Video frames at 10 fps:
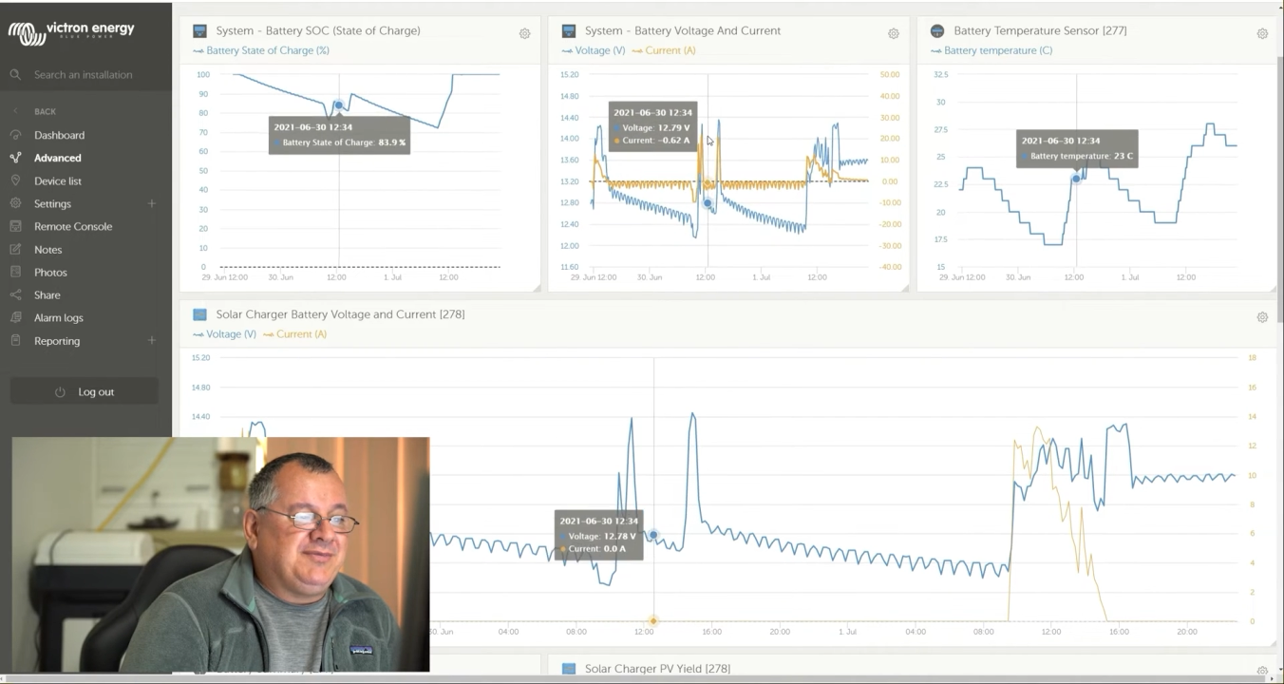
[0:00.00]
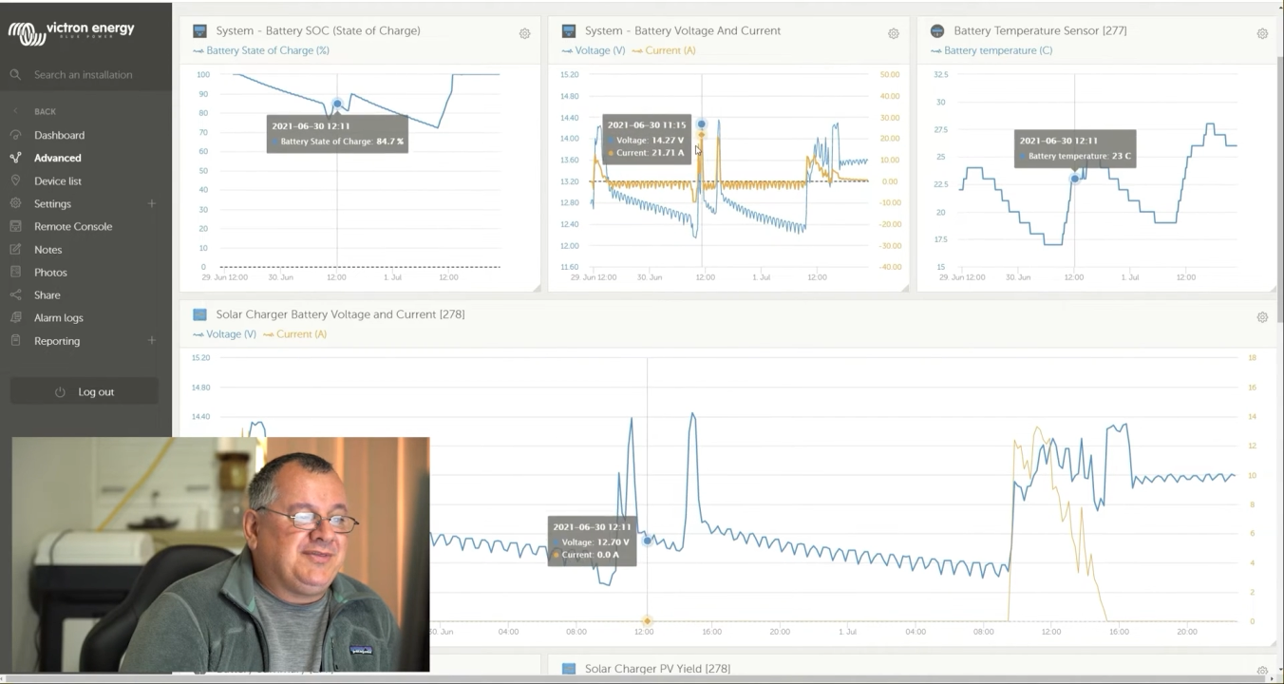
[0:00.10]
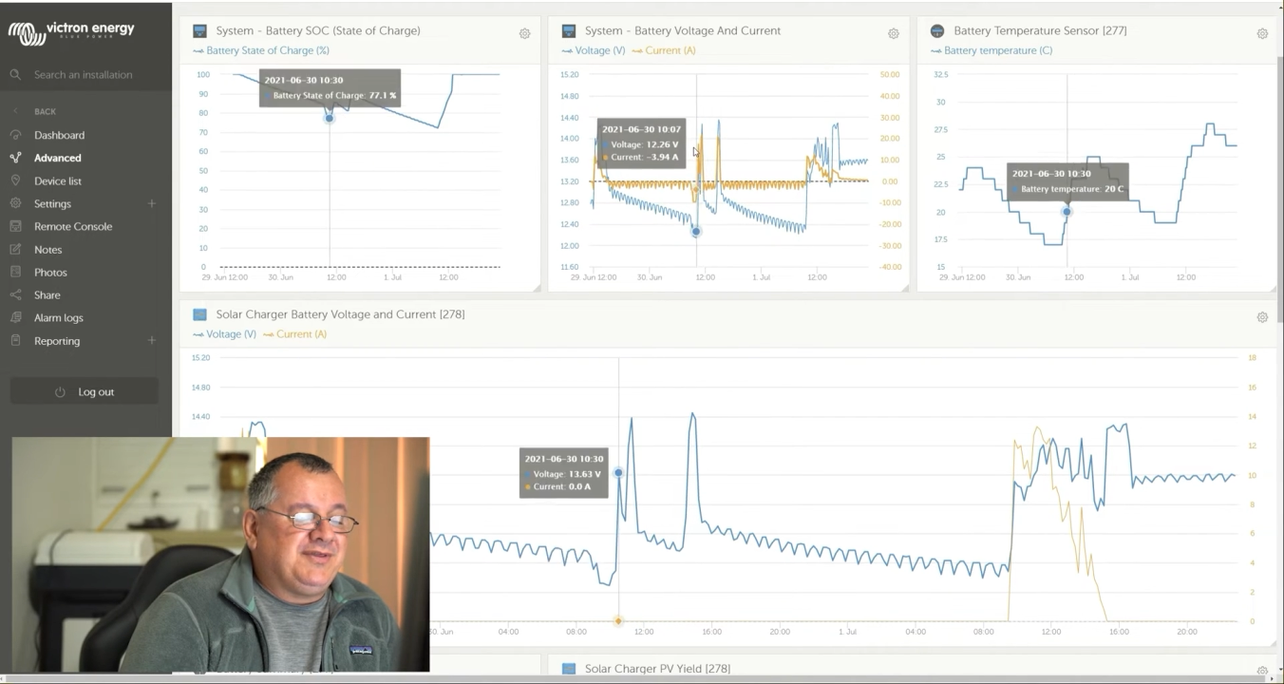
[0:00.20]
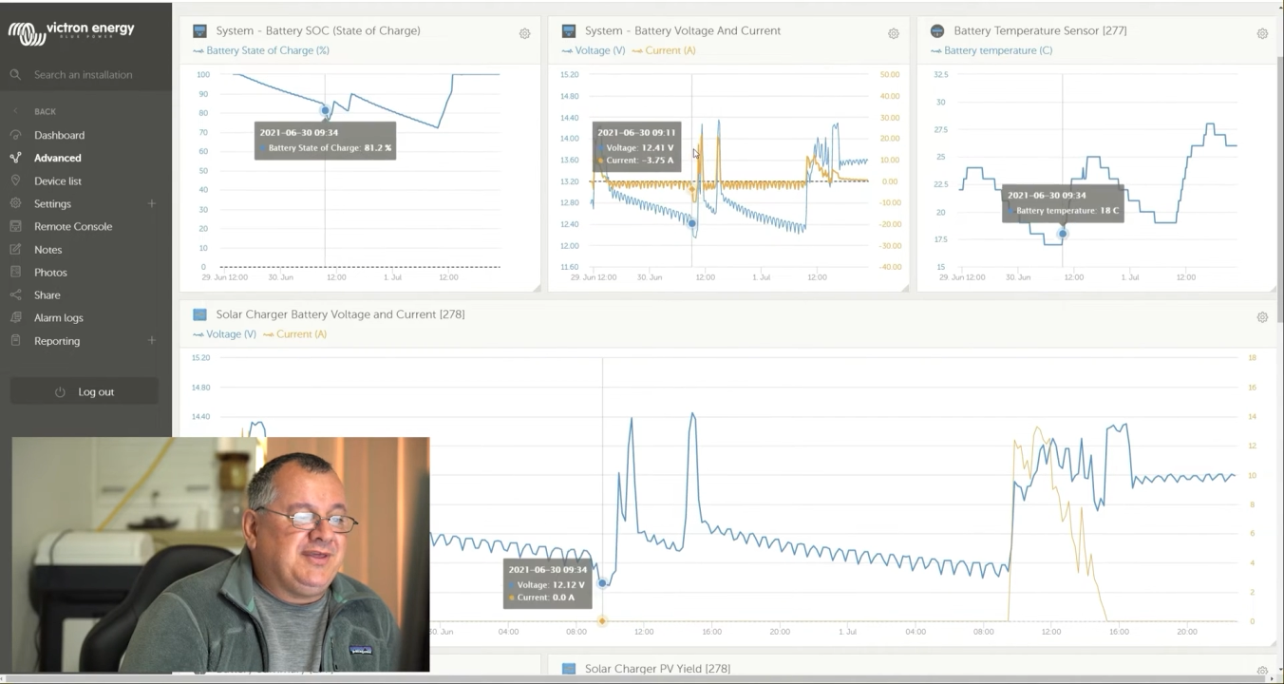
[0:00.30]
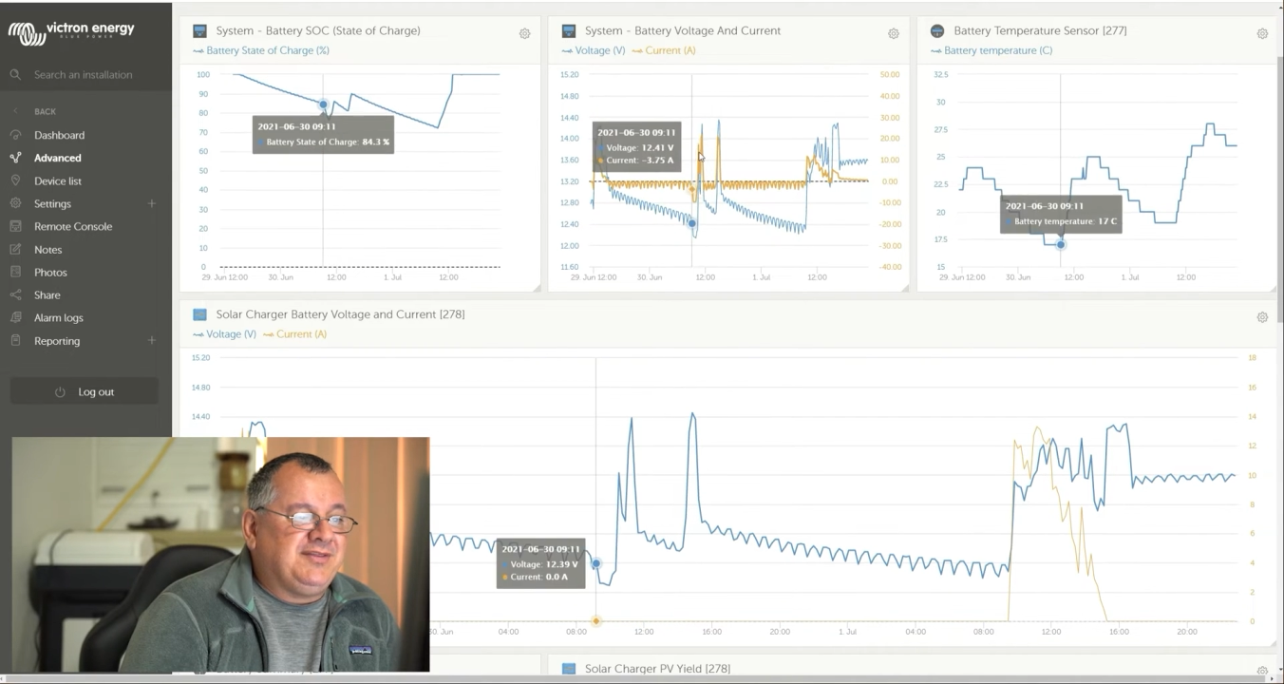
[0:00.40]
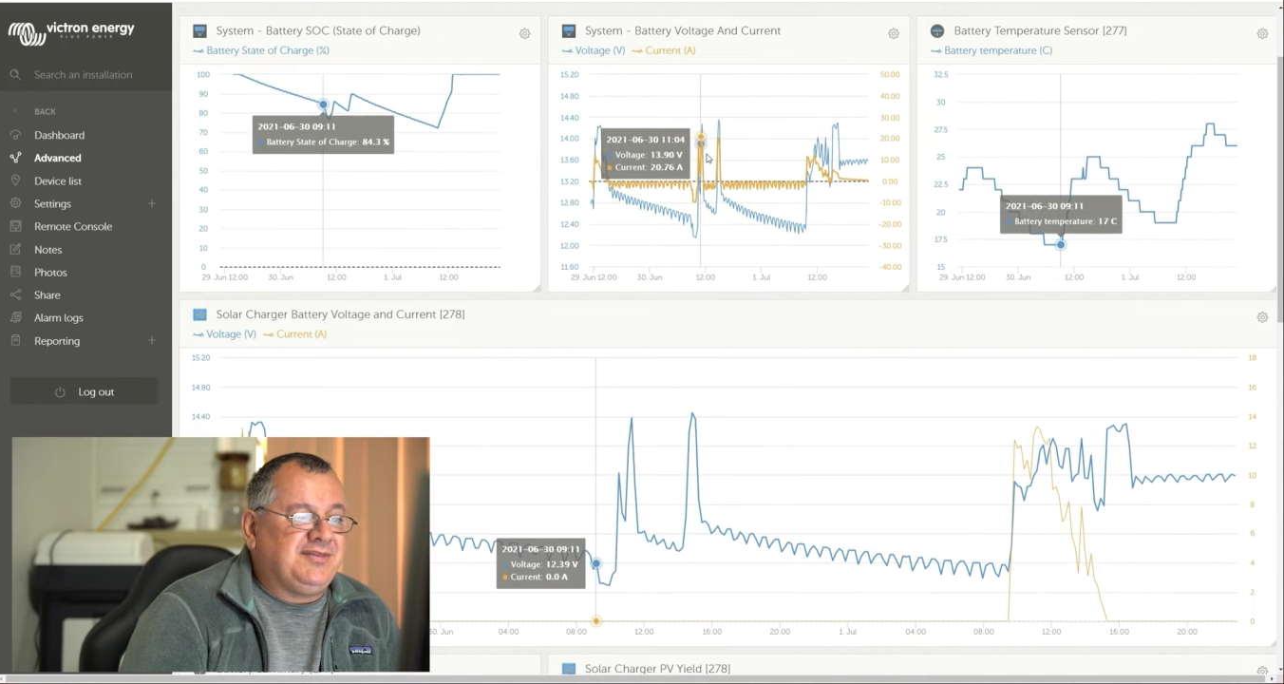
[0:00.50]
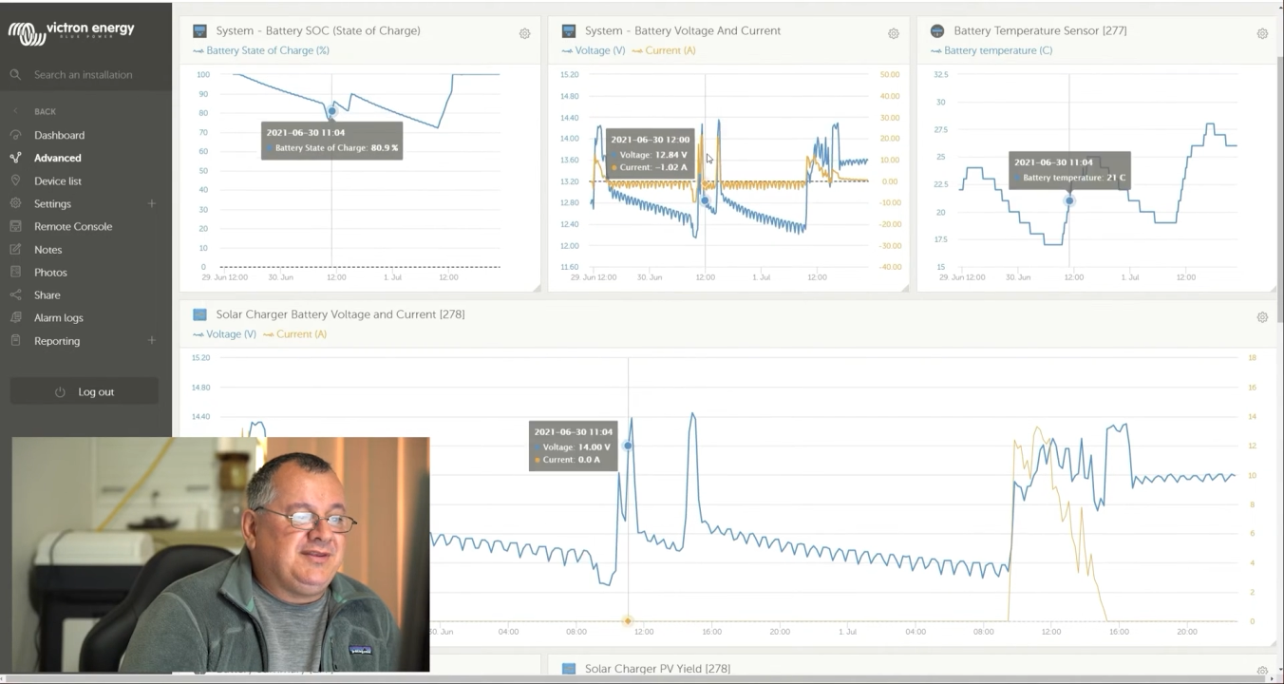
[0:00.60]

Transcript: So that's the